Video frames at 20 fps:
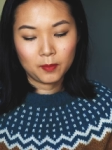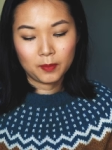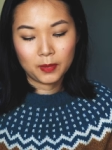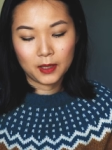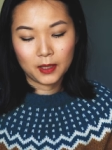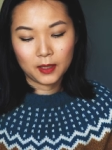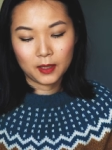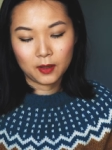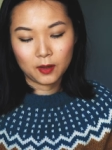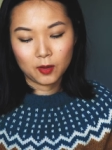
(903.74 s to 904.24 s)

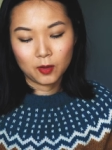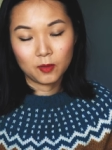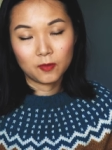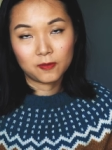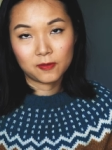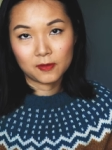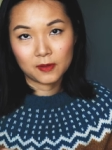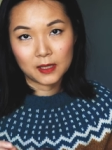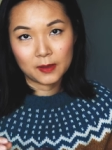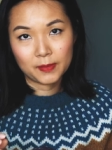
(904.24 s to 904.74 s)
but
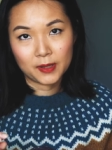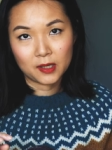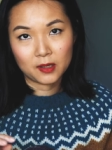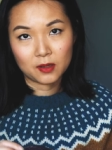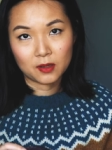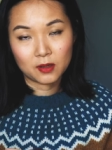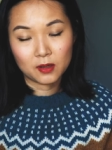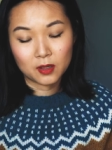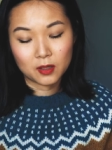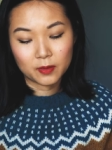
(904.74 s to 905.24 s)
hopefully be
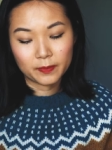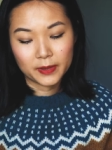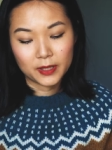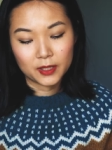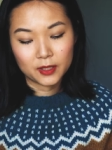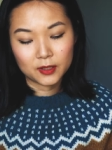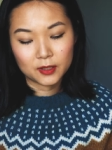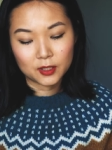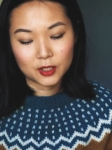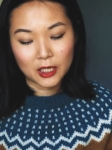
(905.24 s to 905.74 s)
a little
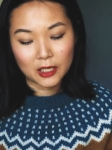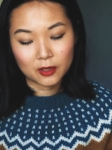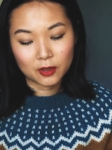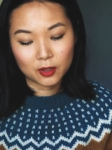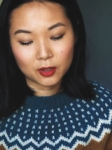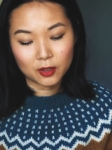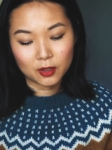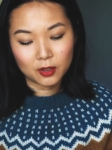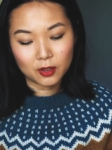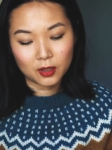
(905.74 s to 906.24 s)
bit
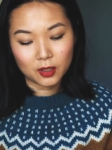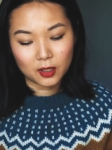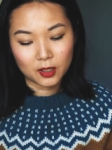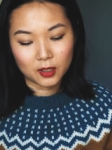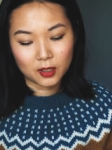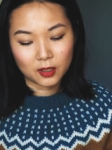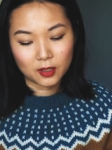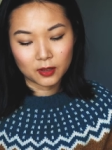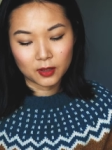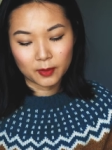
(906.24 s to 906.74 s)
gentler
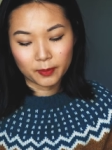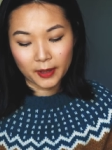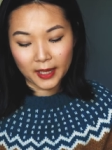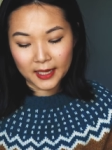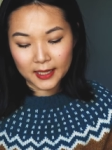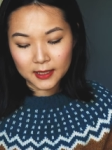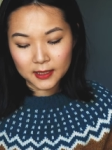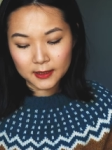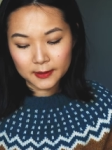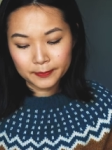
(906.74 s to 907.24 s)
on the
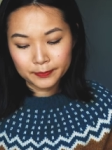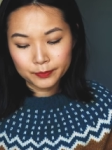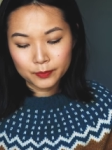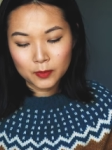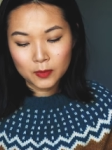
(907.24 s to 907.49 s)
planet.